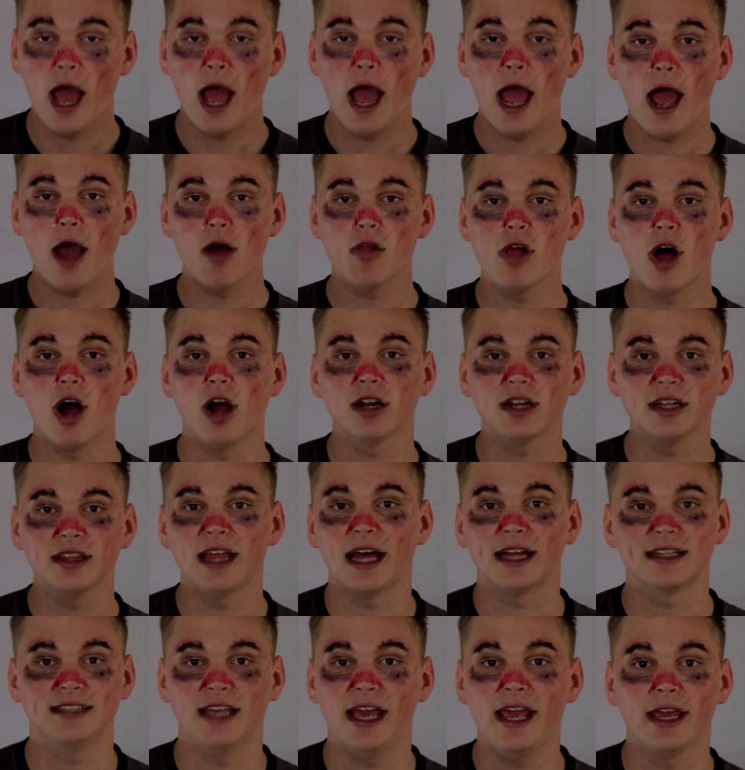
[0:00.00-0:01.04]
how long did
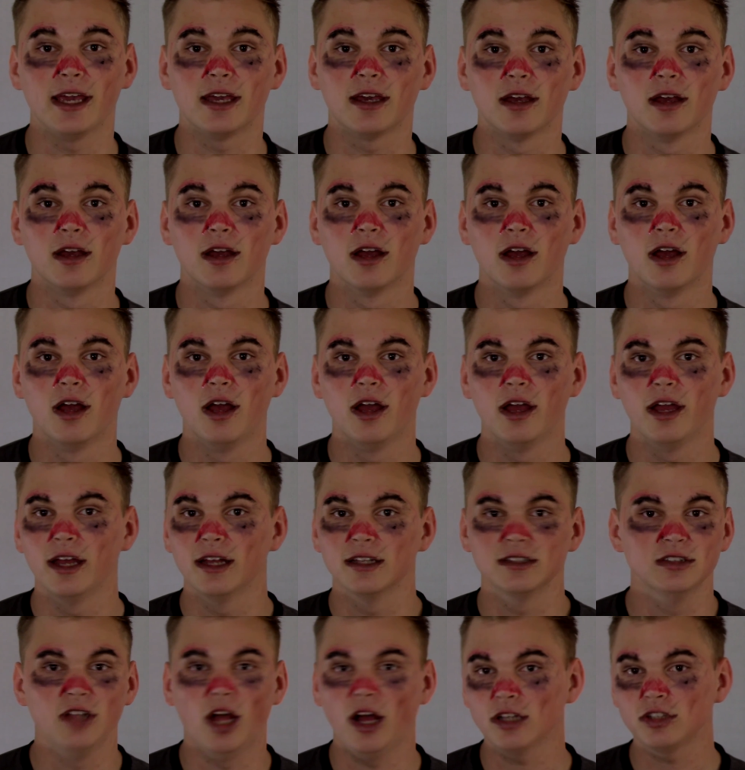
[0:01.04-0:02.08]
that take?
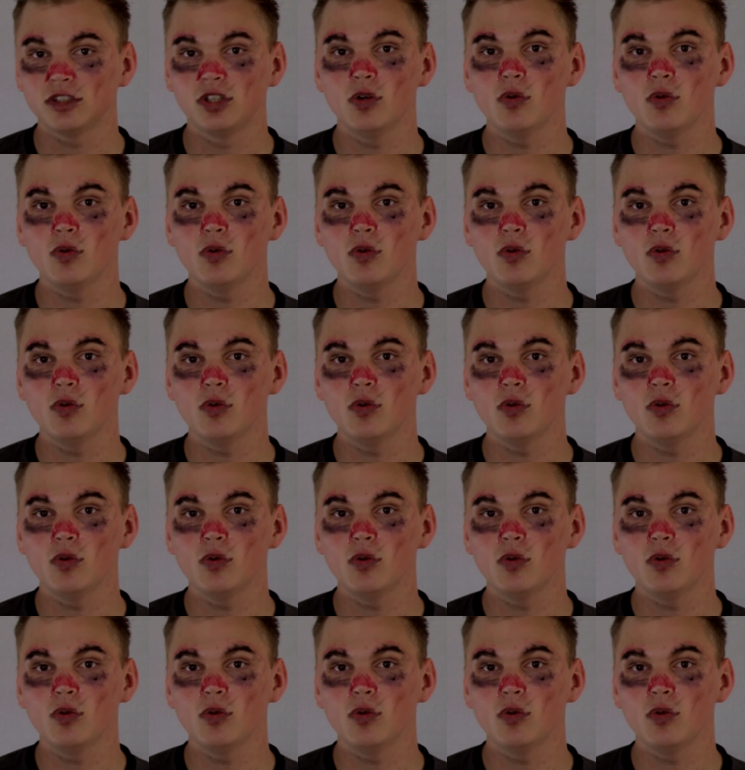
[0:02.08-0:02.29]
Not too